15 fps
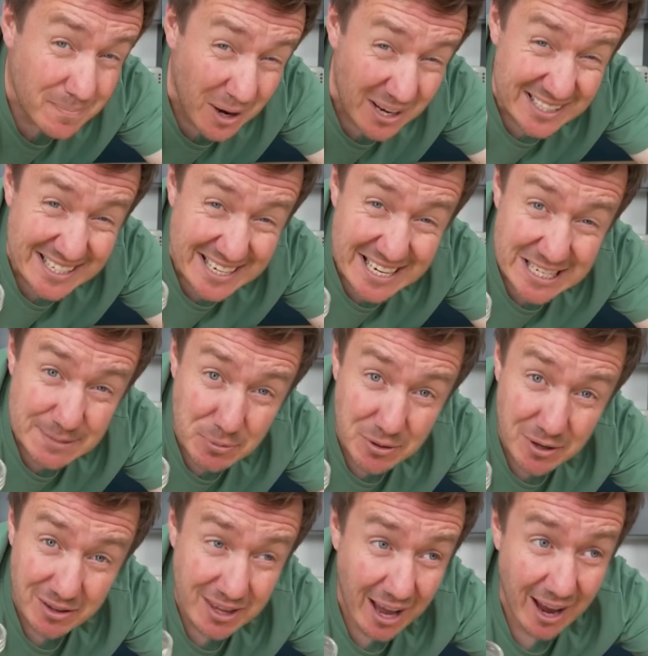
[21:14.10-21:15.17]
But a
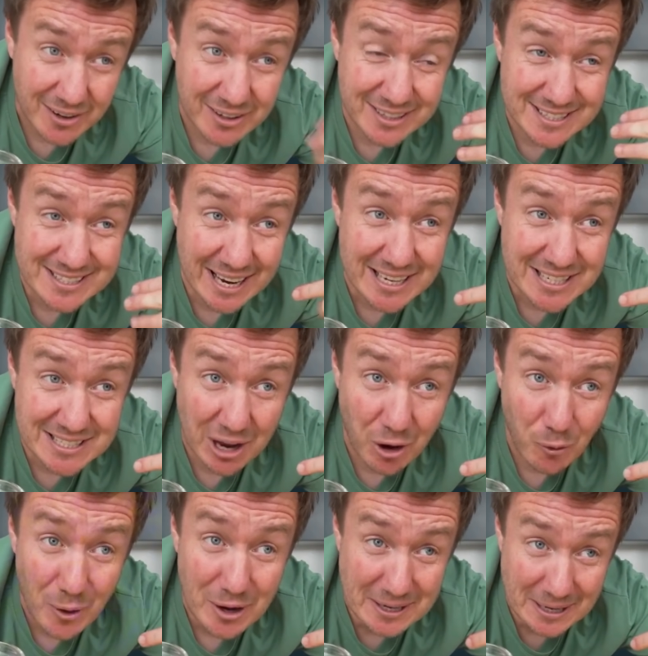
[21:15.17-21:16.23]
teaspoon of that, and I can taste that
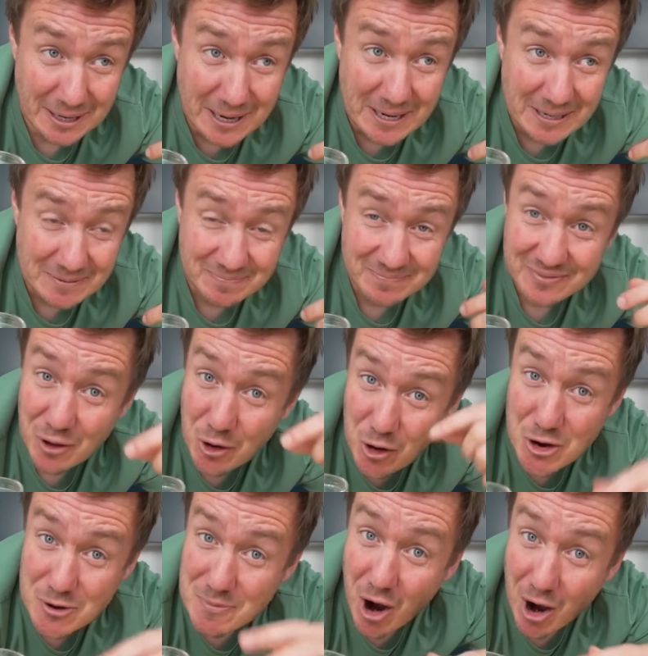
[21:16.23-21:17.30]
already.
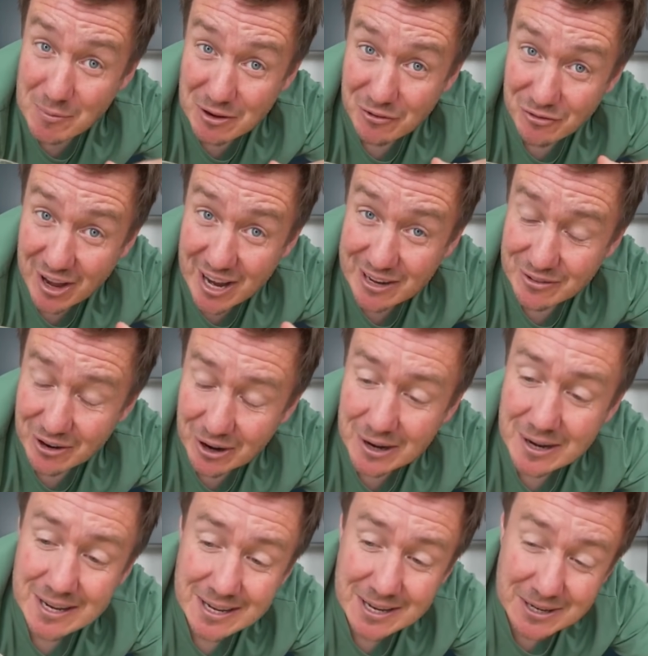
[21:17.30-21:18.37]
Umami flavour
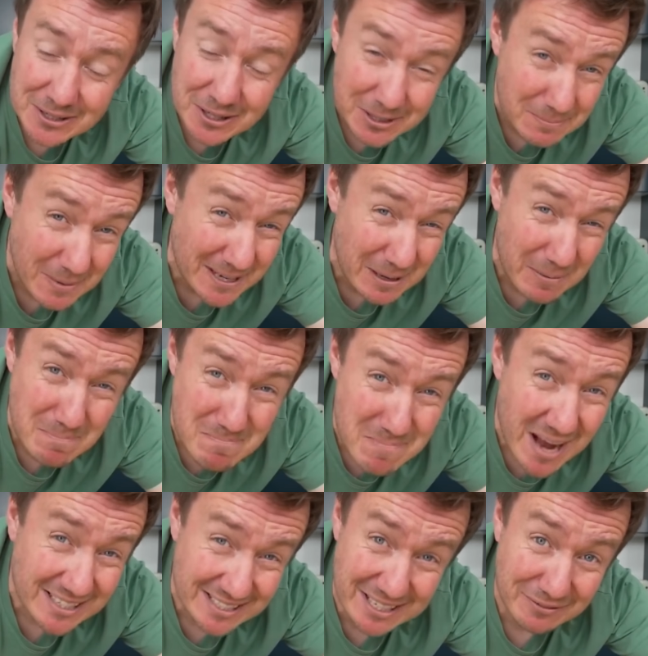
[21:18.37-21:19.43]
could make a
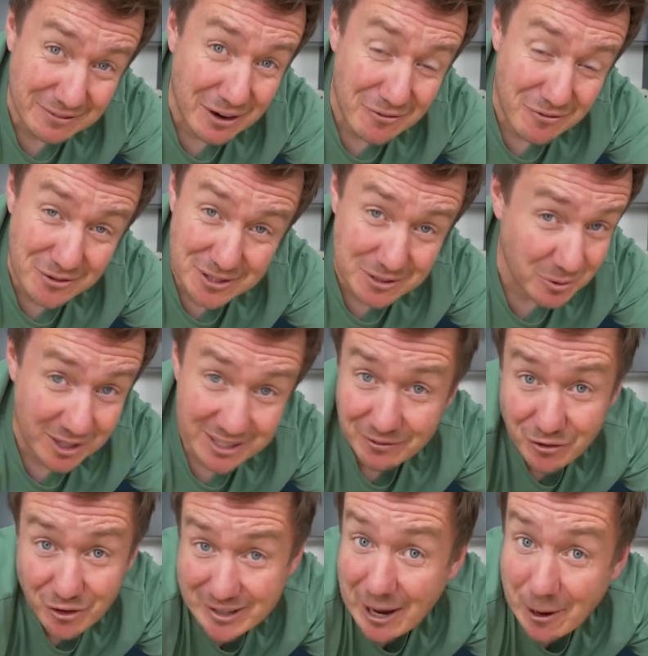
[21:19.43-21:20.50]
massive difference. We're gonna
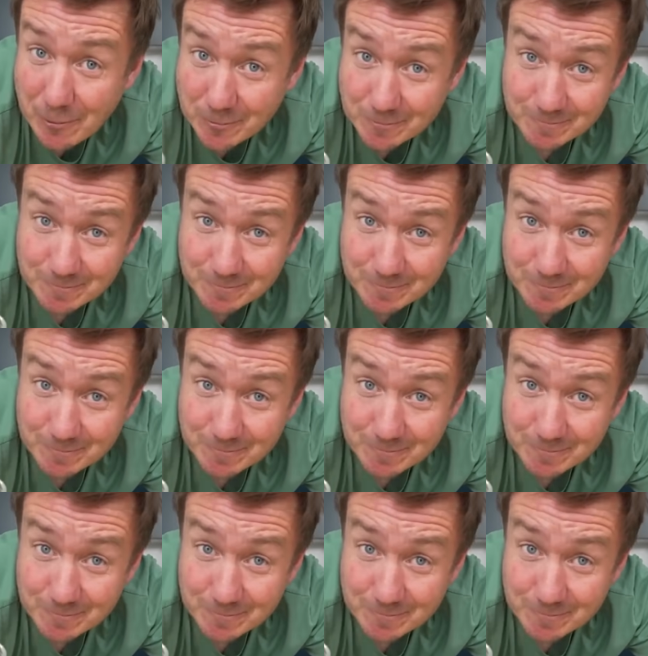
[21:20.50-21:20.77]
find out.